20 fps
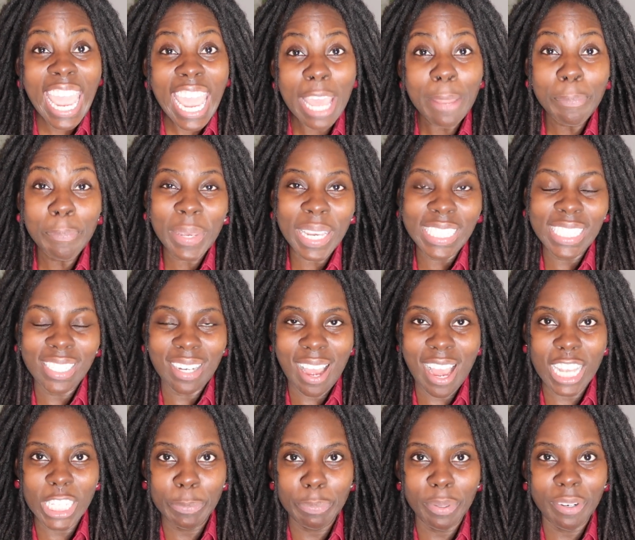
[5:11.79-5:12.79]
inpatient
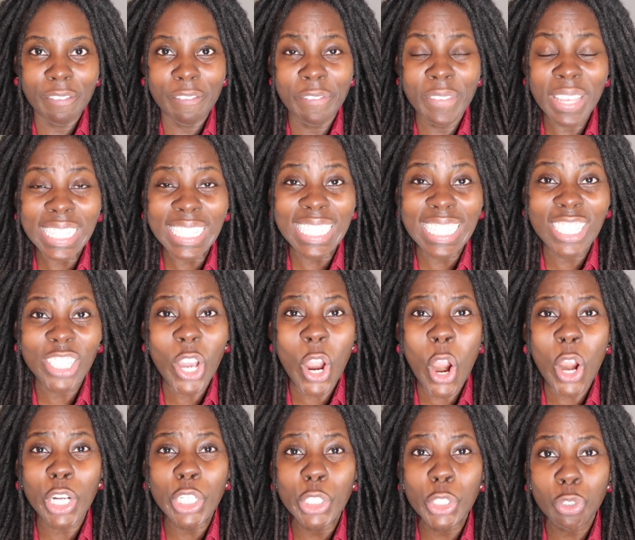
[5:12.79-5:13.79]
hospital visits
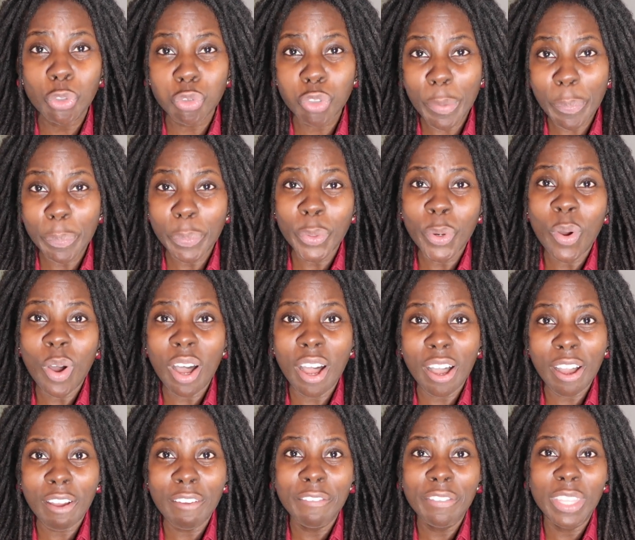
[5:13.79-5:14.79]
are triple
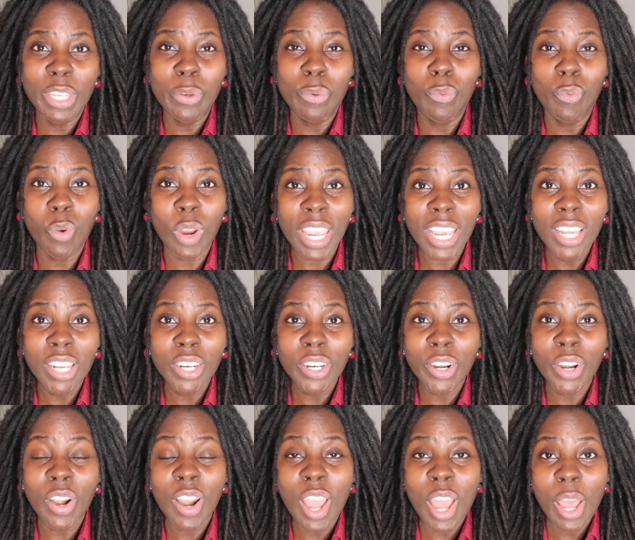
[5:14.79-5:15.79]
of the
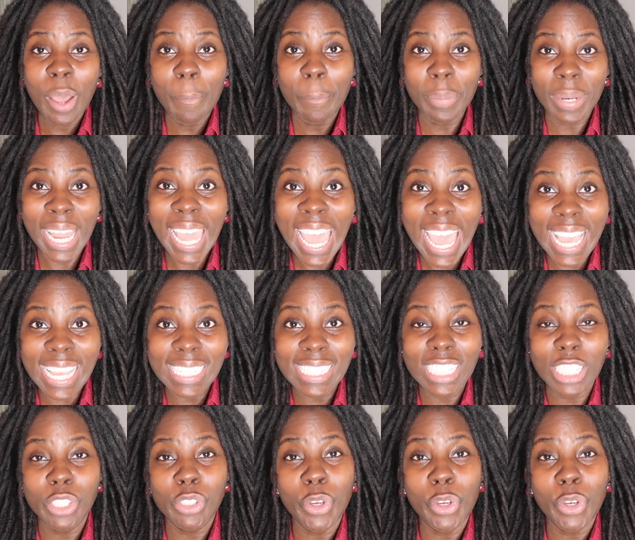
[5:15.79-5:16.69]
regular plans,